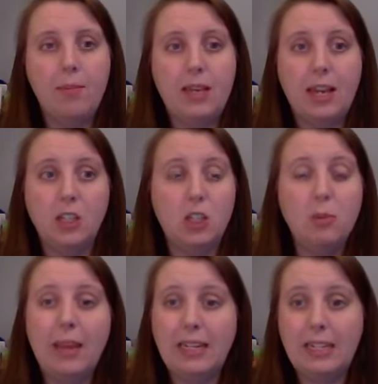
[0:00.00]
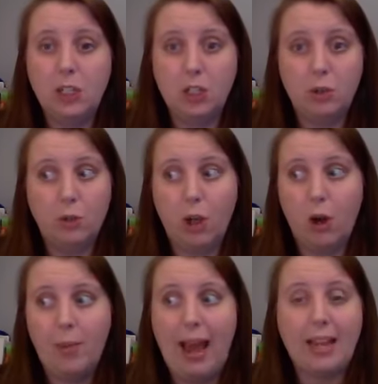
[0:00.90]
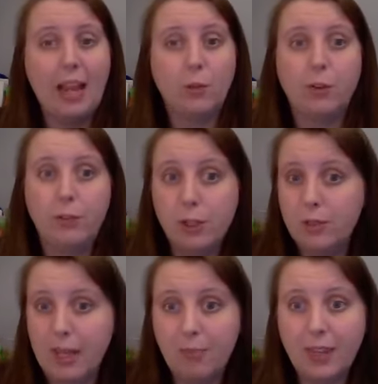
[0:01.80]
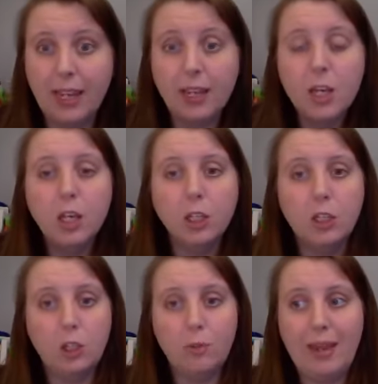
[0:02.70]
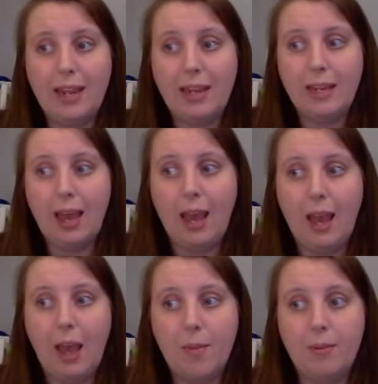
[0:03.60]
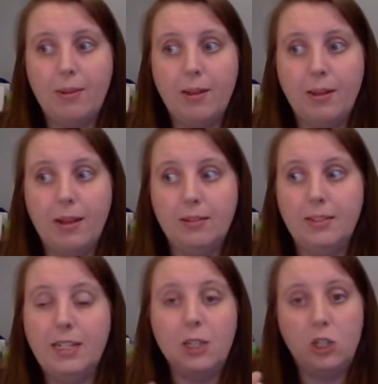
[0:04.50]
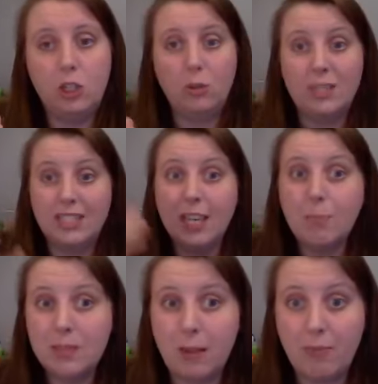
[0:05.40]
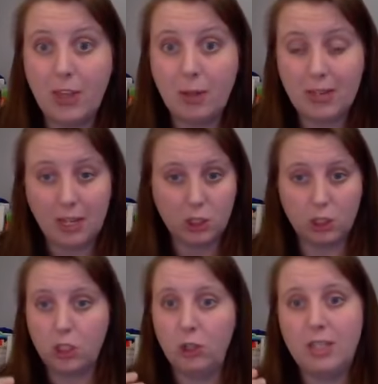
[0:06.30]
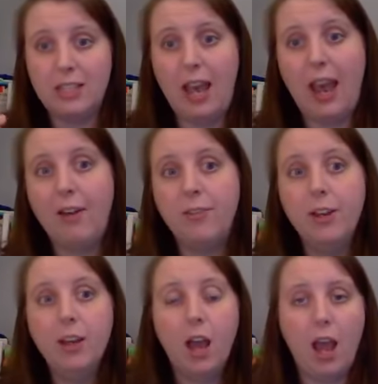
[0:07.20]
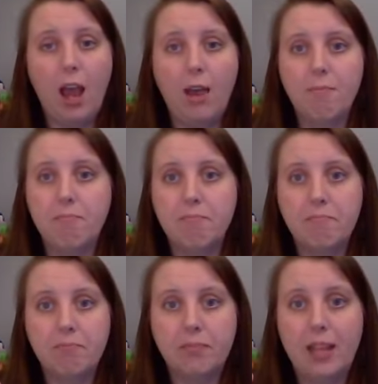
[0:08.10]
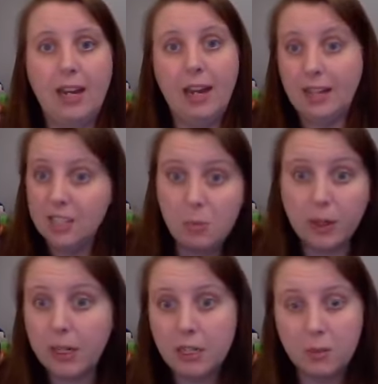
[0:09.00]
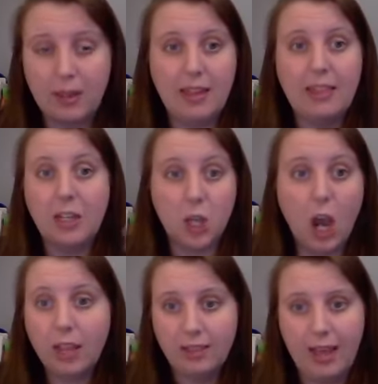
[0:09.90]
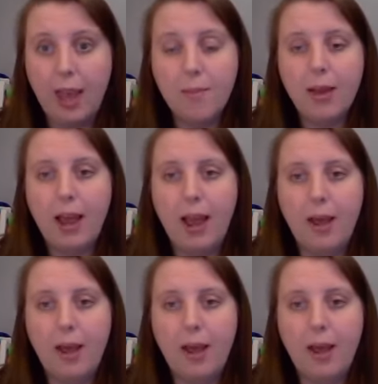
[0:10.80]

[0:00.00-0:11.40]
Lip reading: because you may need to go back and review something. You may need to skip something because your students have an experience with it that taught them